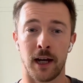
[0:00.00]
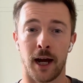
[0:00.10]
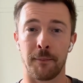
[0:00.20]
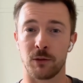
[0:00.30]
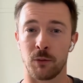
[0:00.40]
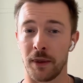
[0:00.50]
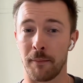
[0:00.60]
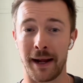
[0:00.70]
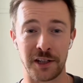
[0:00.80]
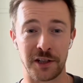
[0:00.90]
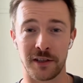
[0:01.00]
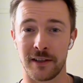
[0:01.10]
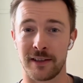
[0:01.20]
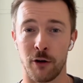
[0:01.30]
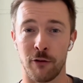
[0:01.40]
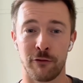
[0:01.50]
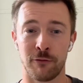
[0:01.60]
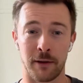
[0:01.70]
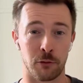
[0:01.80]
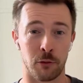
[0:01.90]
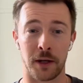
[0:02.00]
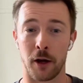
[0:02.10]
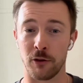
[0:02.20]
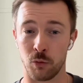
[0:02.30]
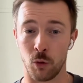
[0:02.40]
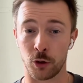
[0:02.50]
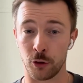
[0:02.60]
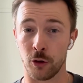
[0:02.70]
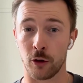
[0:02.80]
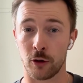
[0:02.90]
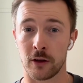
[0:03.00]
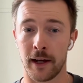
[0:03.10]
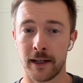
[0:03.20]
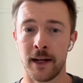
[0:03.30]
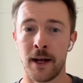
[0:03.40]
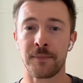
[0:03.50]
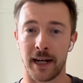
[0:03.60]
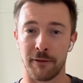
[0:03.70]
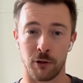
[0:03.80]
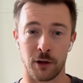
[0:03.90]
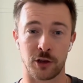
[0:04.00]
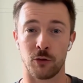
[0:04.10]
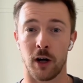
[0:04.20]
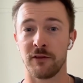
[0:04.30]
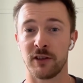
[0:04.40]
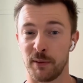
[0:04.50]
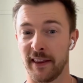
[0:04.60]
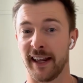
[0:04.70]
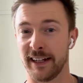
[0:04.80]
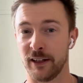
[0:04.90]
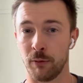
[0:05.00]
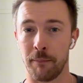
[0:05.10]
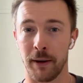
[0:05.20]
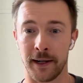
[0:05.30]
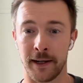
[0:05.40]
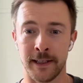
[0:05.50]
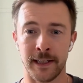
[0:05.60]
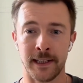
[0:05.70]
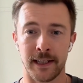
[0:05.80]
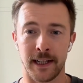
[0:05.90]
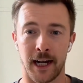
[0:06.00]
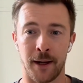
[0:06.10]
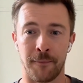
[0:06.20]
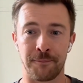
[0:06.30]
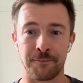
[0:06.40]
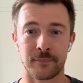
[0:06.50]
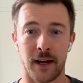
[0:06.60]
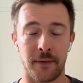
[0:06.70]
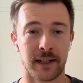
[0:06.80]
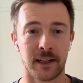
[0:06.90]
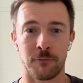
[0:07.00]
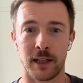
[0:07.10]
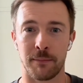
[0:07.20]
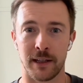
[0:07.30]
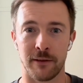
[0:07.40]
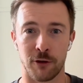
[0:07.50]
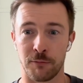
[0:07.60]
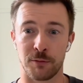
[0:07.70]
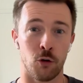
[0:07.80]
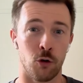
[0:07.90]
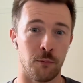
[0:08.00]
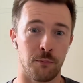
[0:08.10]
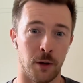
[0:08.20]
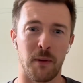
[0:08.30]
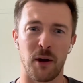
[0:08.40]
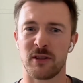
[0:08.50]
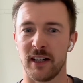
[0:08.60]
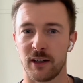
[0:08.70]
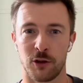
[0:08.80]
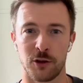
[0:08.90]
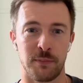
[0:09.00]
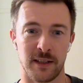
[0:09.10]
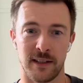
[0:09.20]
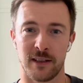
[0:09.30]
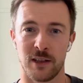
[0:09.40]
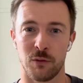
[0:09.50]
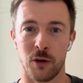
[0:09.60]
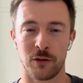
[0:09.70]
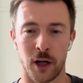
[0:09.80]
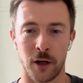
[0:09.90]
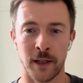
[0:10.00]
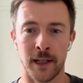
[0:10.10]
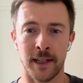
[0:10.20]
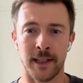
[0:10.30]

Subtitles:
It's one that manages itself. Everyone knows what good looks like, and everyone strives to be that little bit better. And that can really be from sport, but mostly across business as well. So,